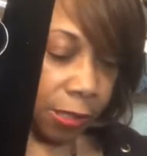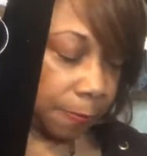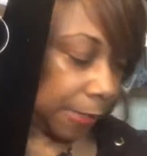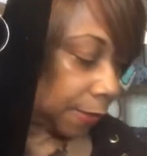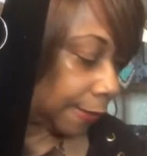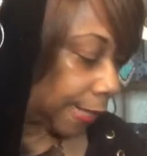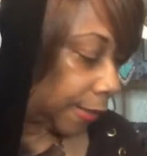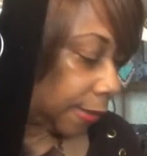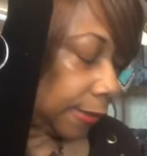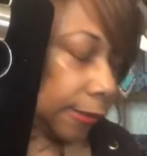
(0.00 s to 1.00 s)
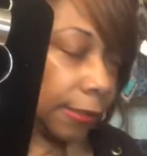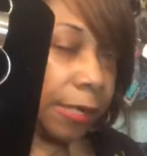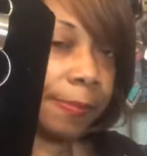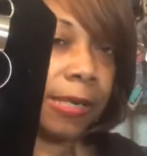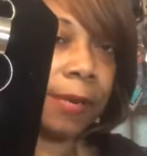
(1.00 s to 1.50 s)
piece right here, this is
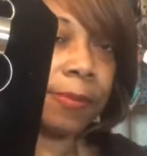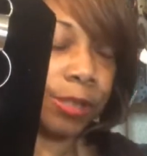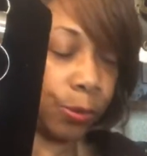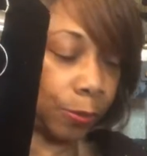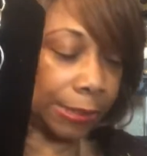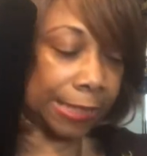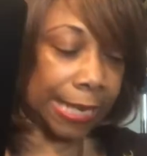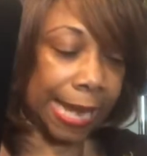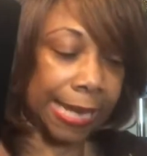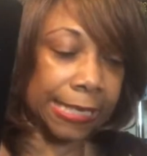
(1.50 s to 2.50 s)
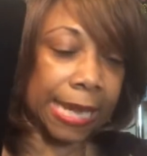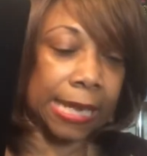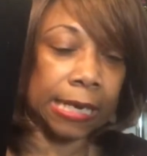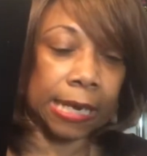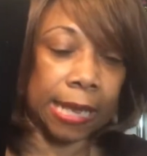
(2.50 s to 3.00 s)
going to be number 28
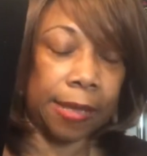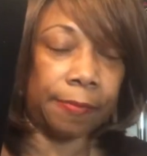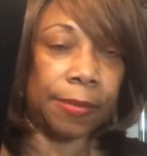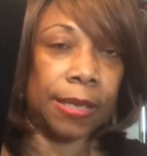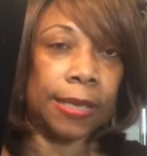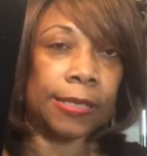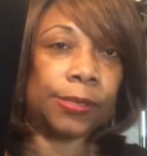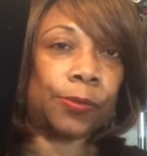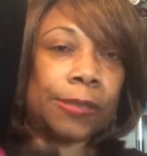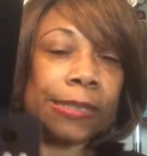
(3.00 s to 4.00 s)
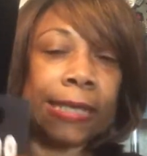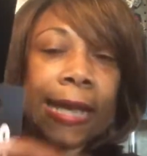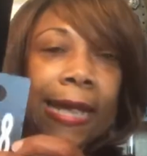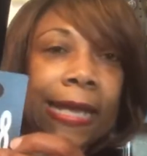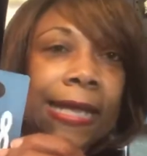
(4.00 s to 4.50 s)
in glam.
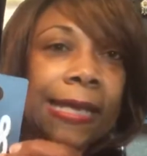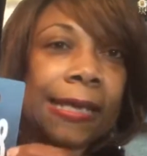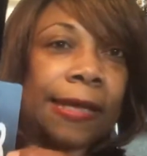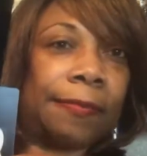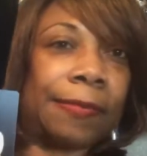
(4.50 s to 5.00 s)
28 in glam,